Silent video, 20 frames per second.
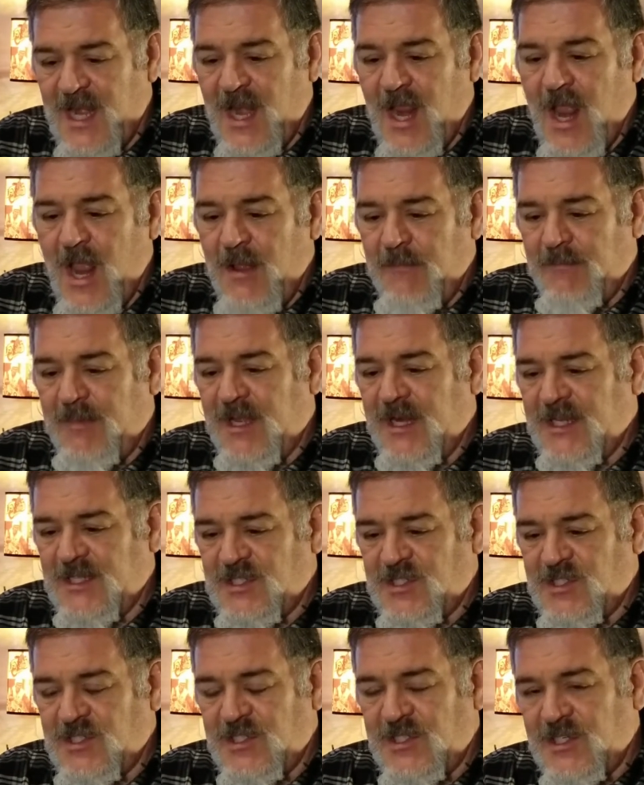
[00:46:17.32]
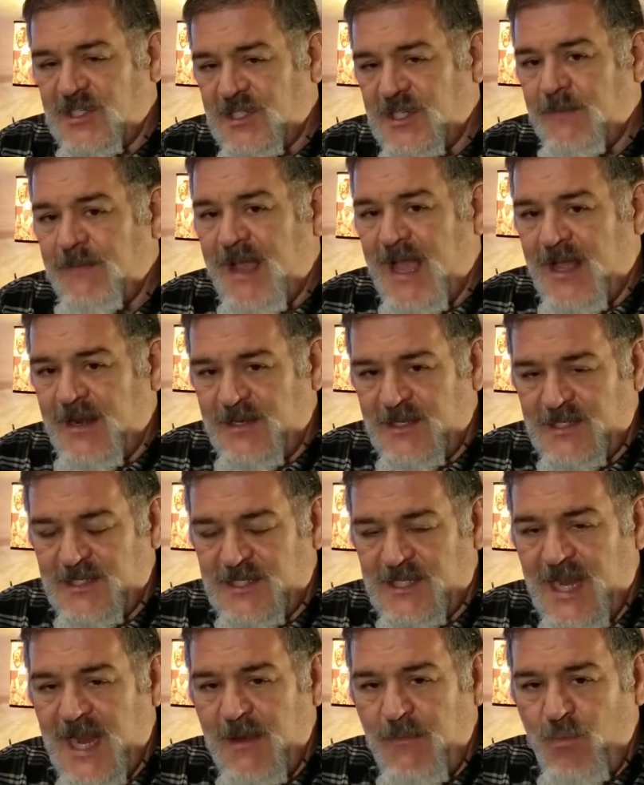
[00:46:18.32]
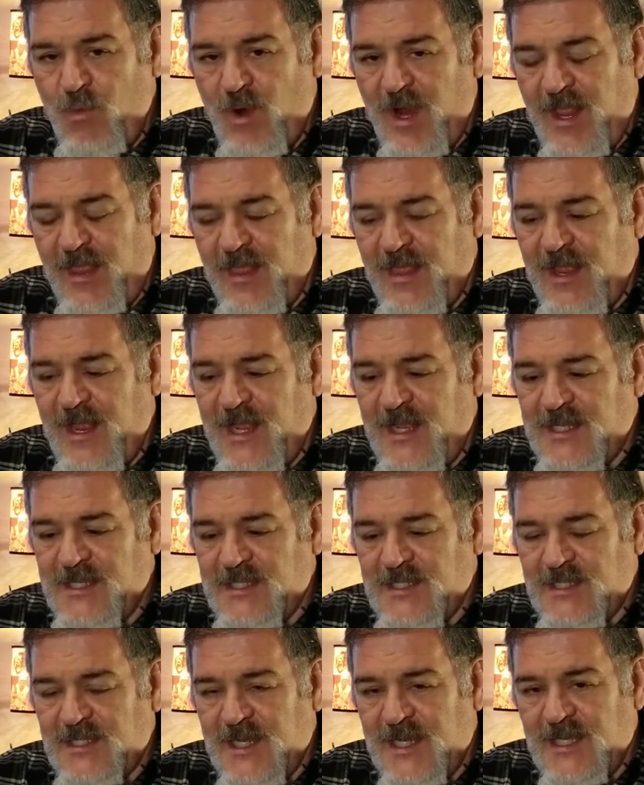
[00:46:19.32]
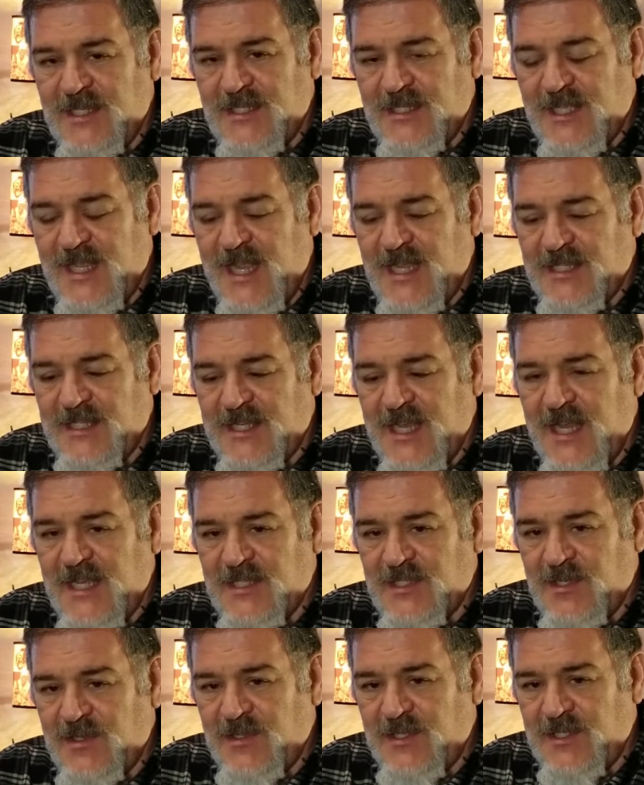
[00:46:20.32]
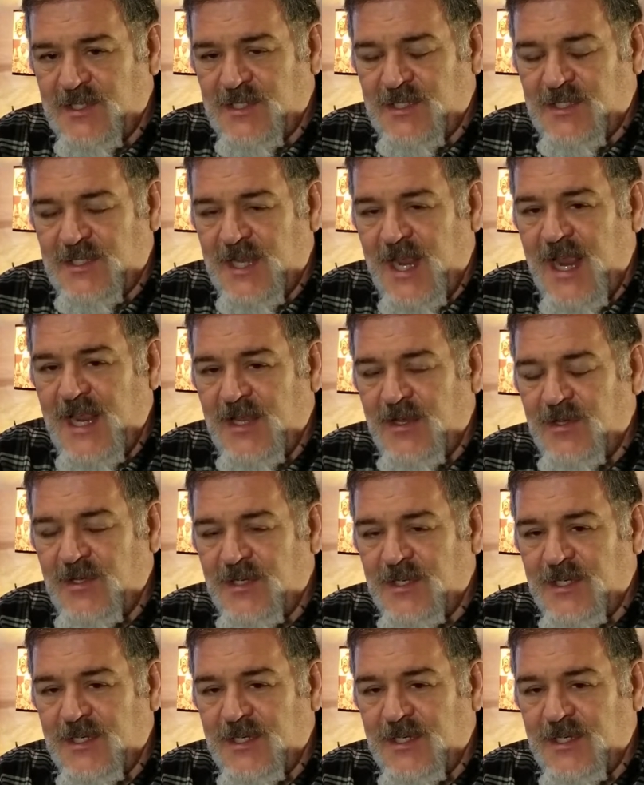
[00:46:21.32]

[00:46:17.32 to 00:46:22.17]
but it's just about the same width as the S8. So this is a good